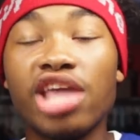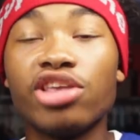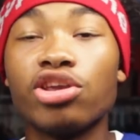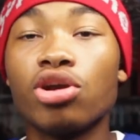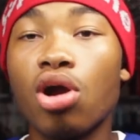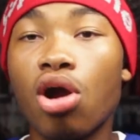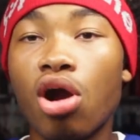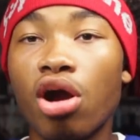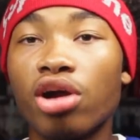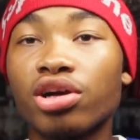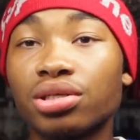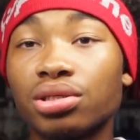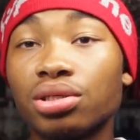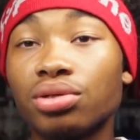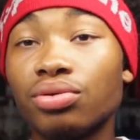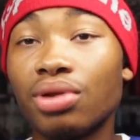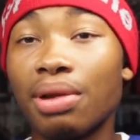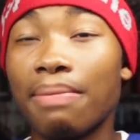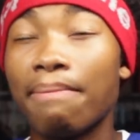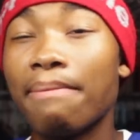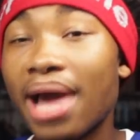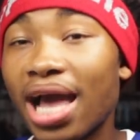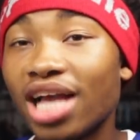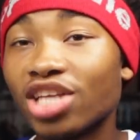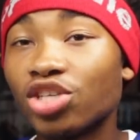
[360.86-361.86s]
in your arsenal
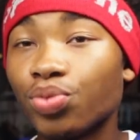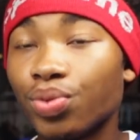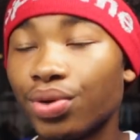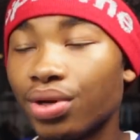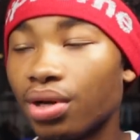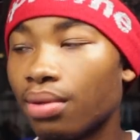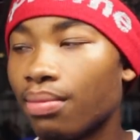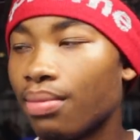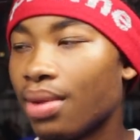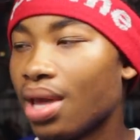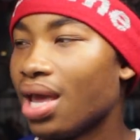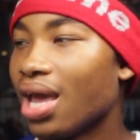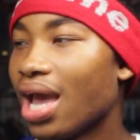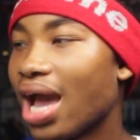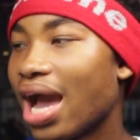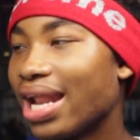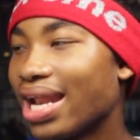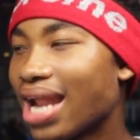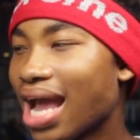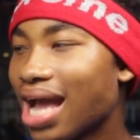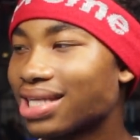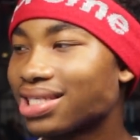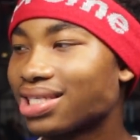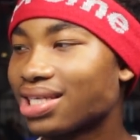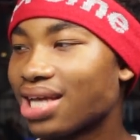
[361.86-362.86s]
to match with them.
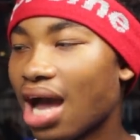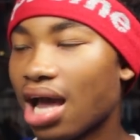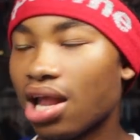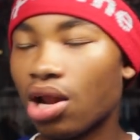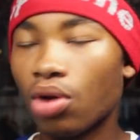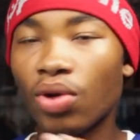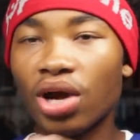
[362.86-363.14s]
And that's kind